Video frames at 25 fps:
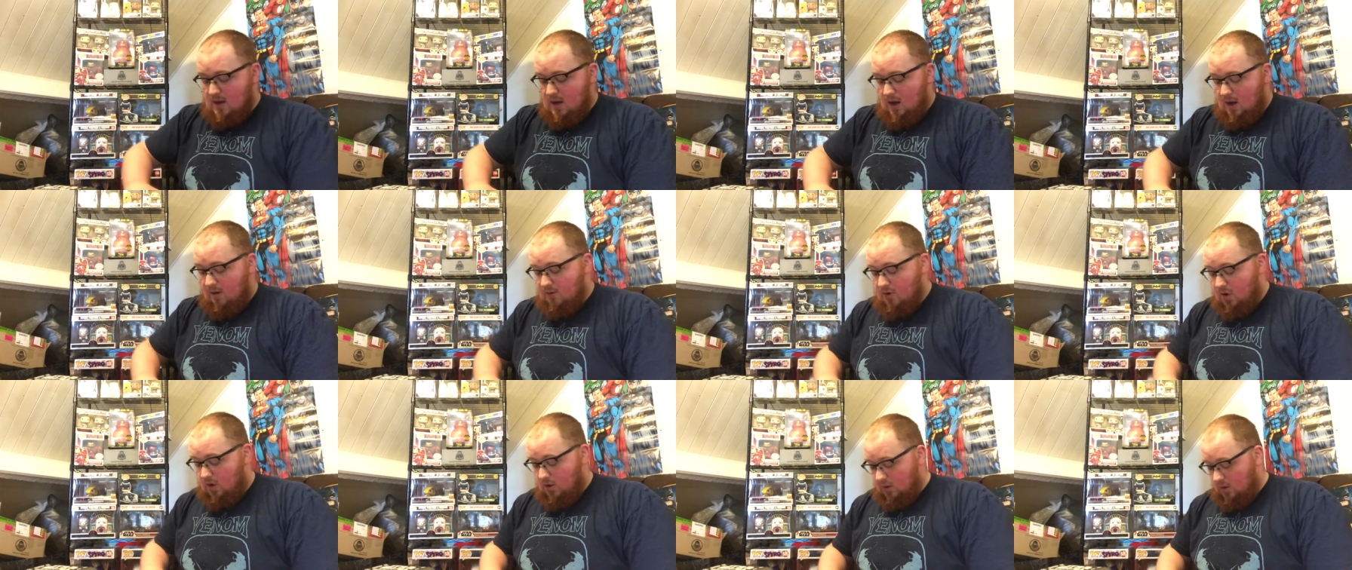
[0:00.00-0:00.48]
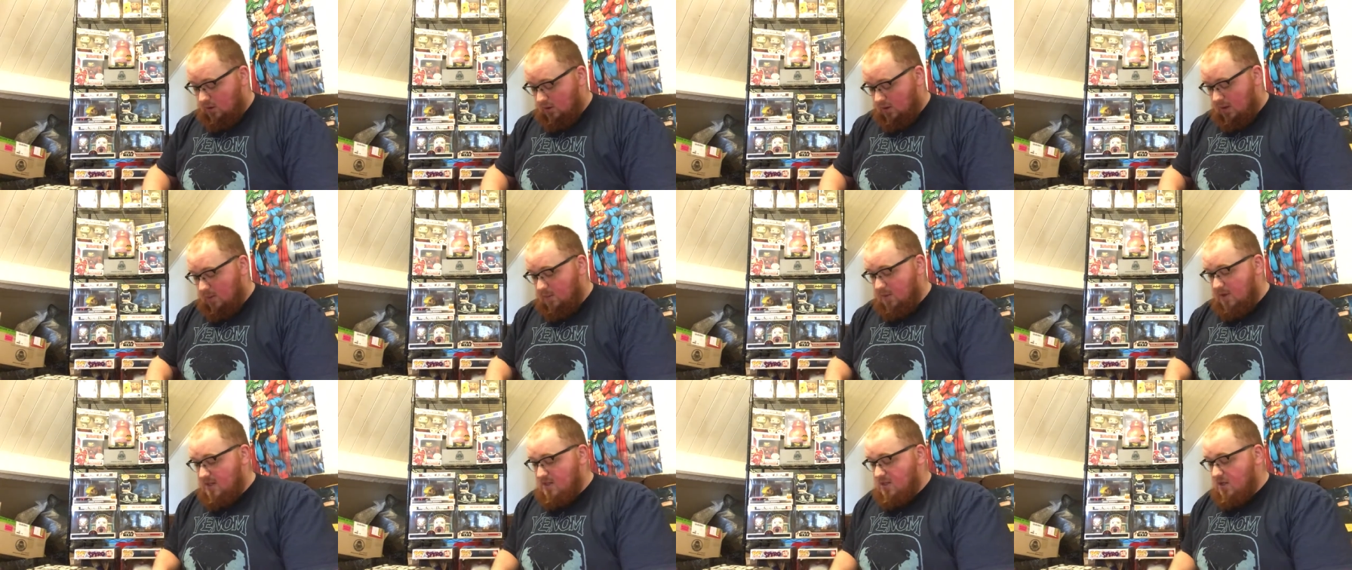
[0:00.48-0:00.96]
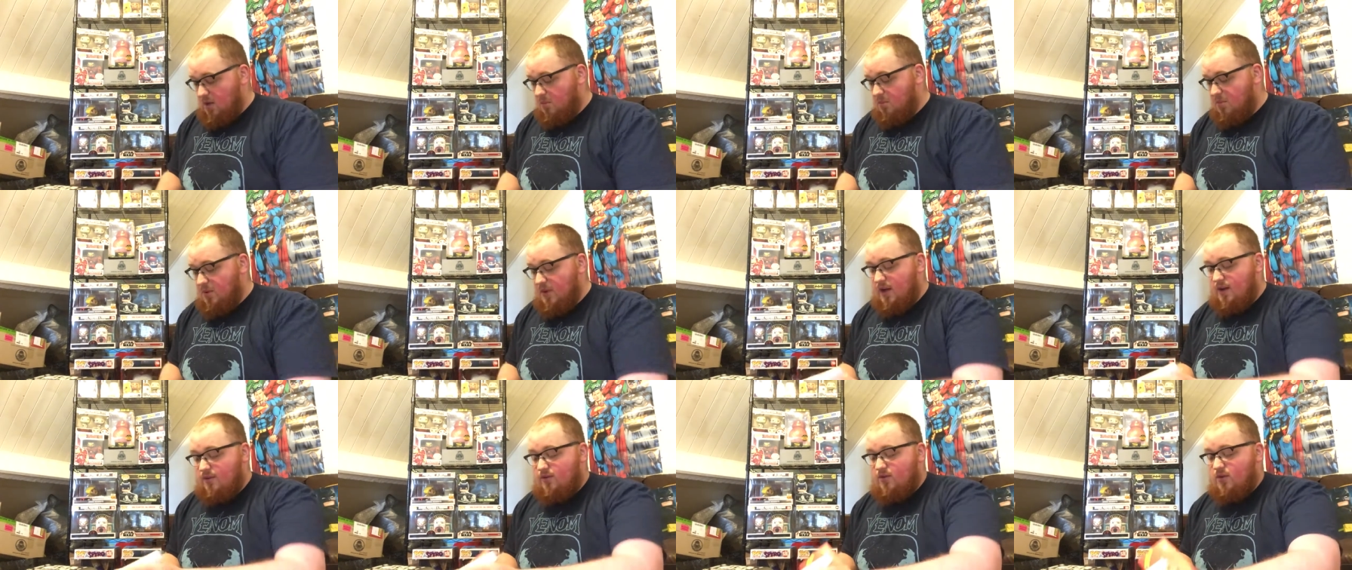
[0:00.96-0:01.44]
I've gotten lucky with this
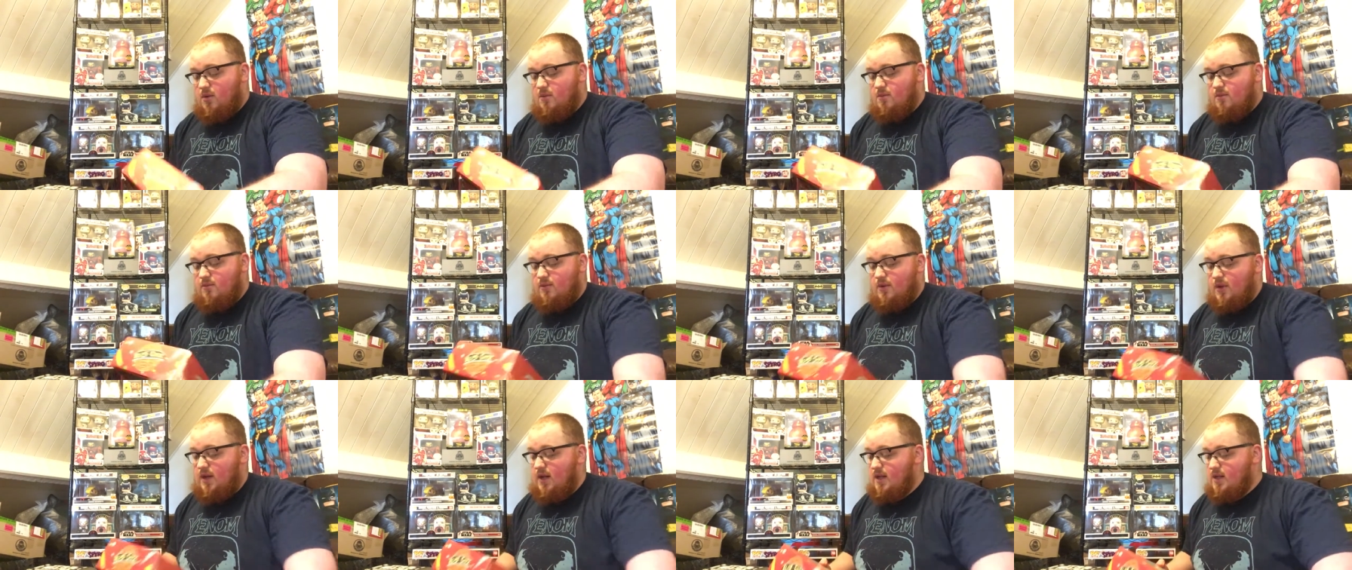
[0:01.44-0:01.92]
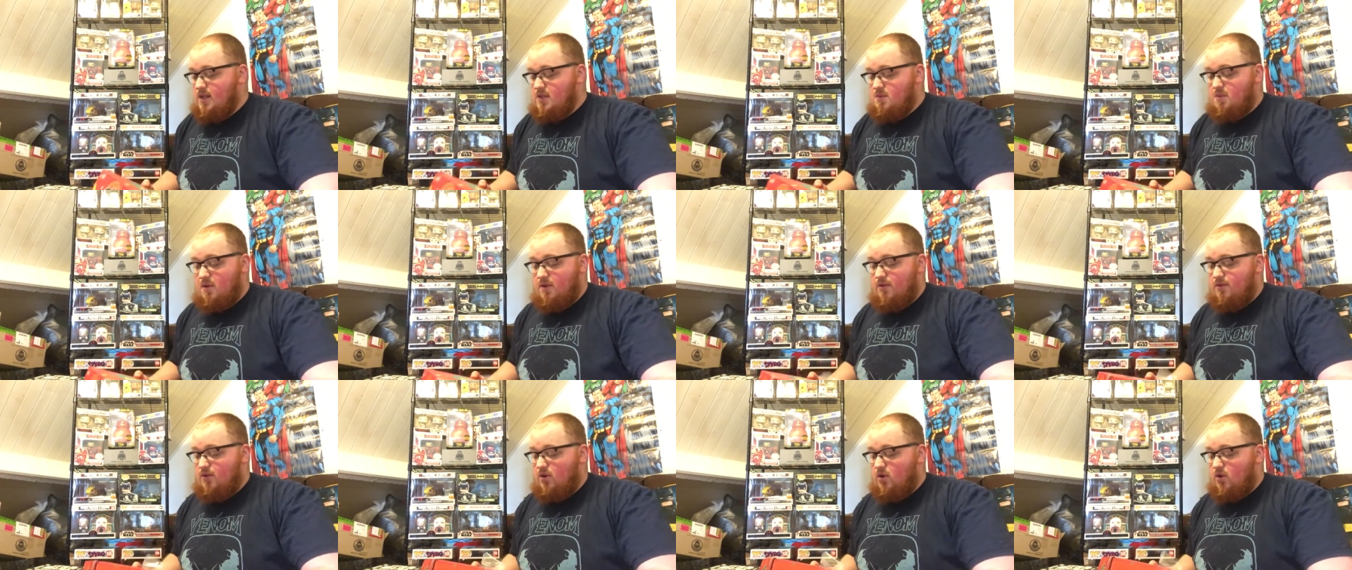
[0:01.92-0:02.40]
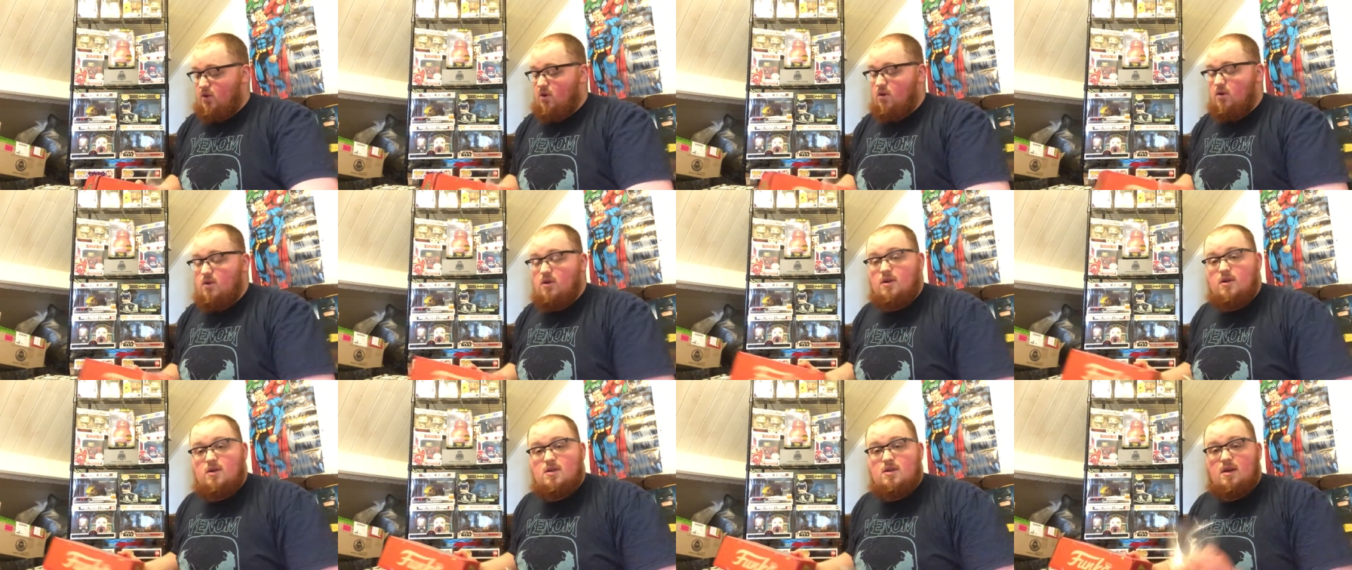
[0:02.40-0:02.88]
company from things before.
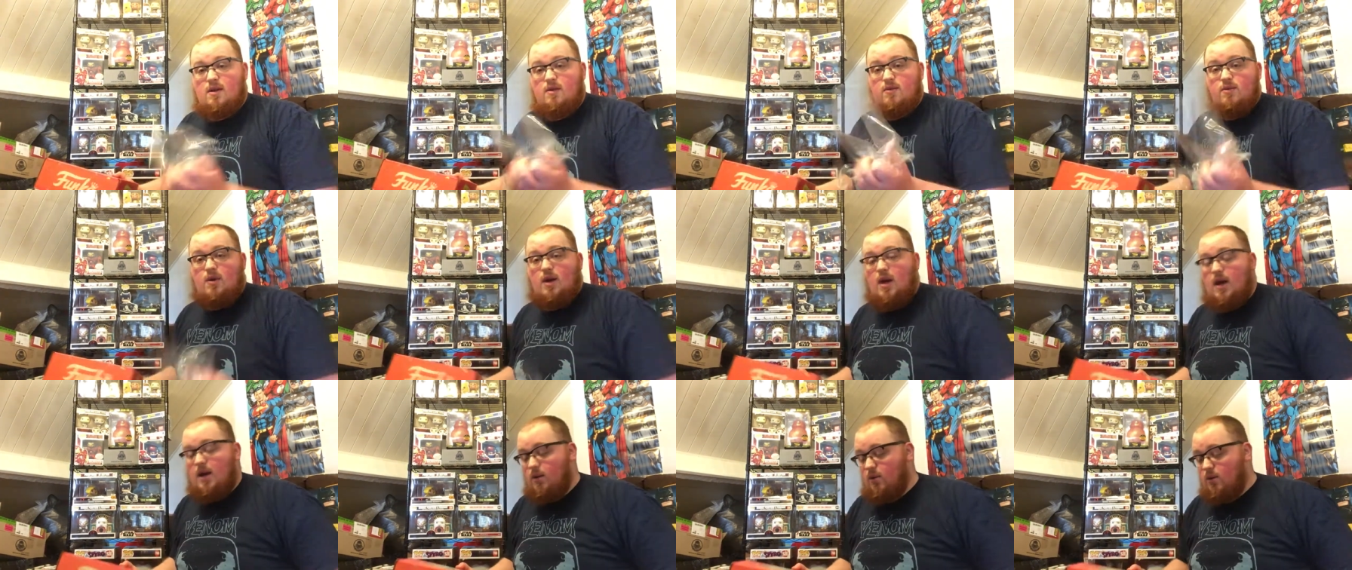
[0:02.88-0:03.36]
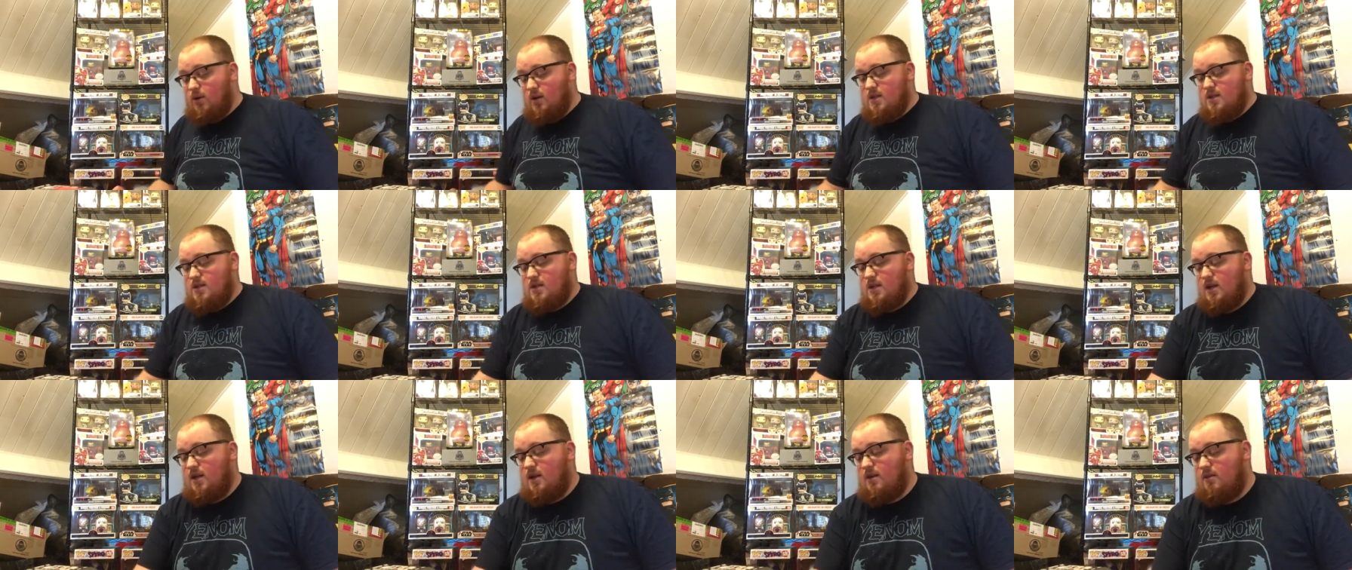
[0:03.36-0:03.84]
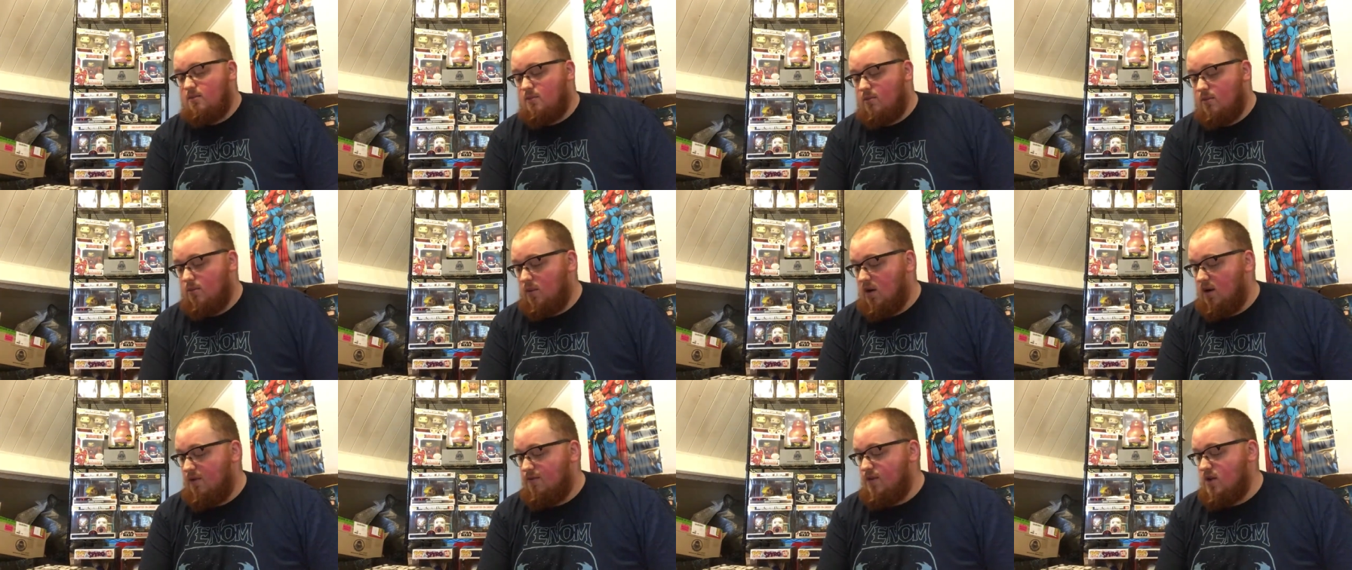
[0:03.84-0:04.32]
Has anyone that's seen
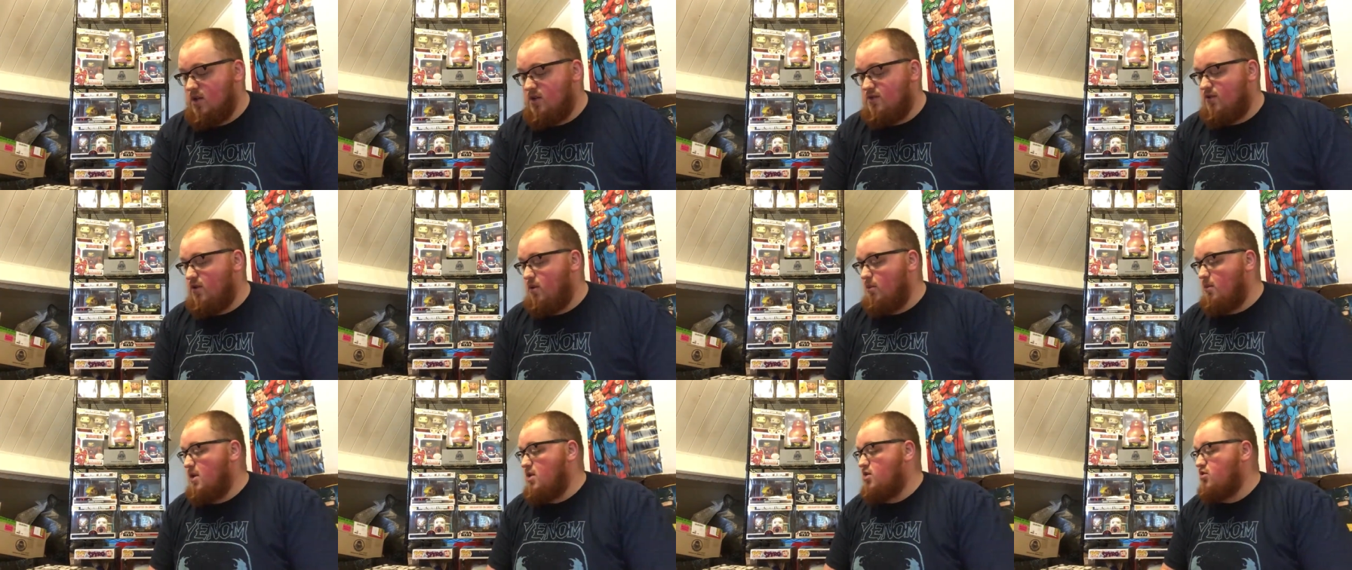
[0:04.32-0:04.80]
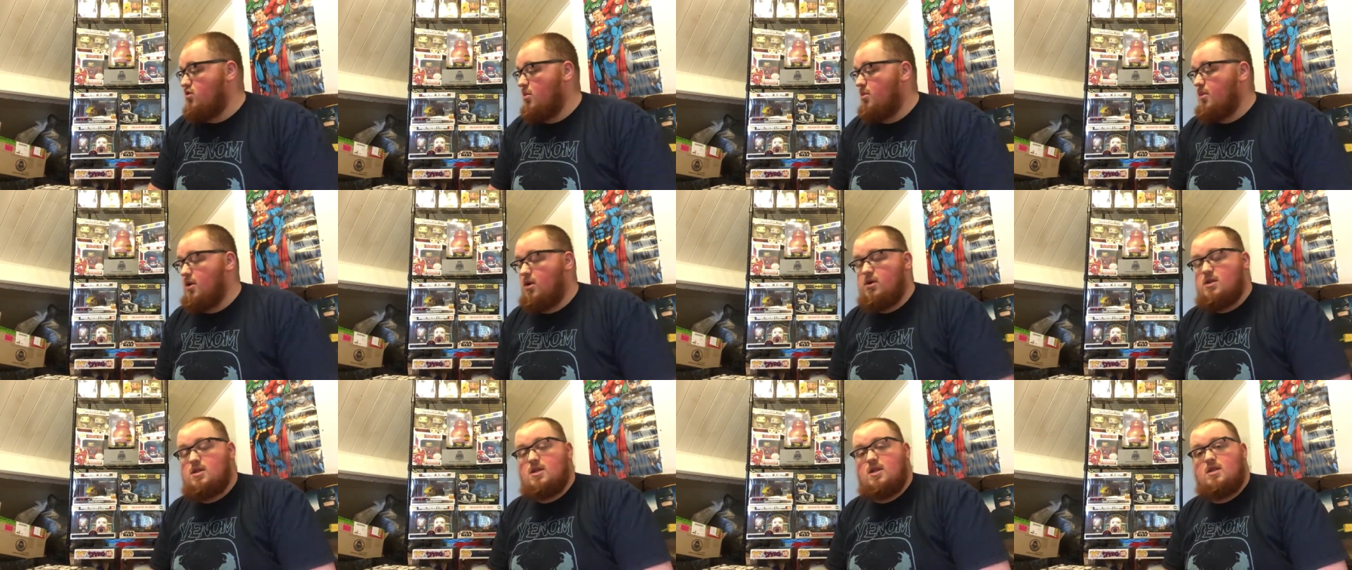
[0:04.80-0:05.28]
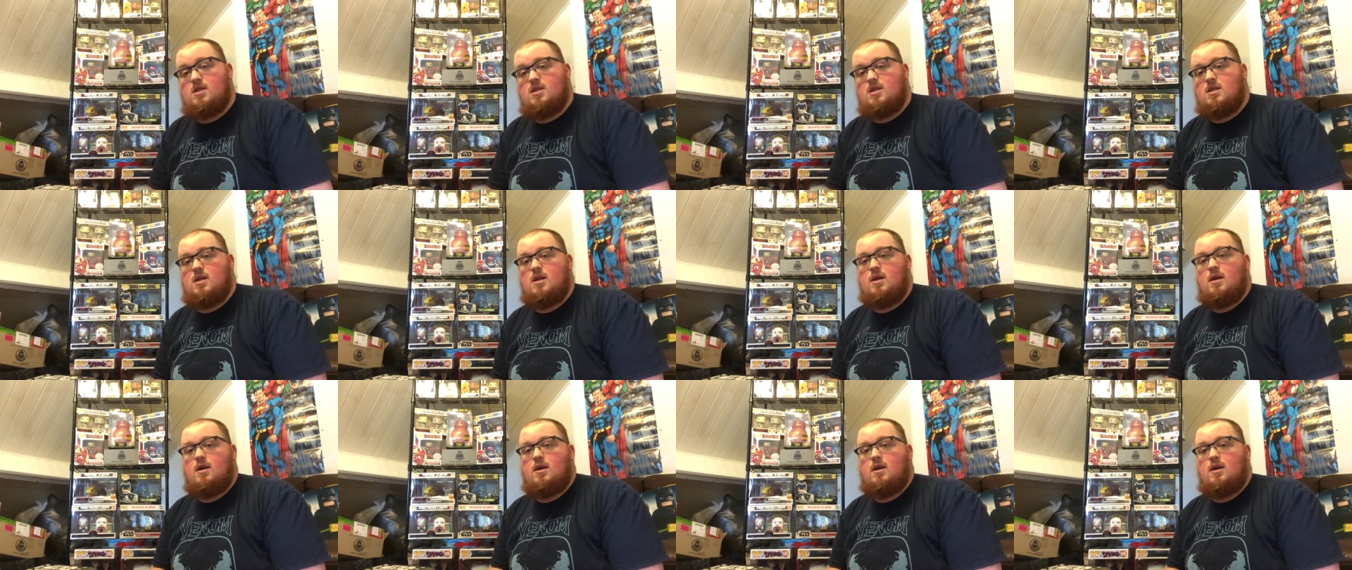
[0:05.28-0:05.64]
my first few mystery boxes,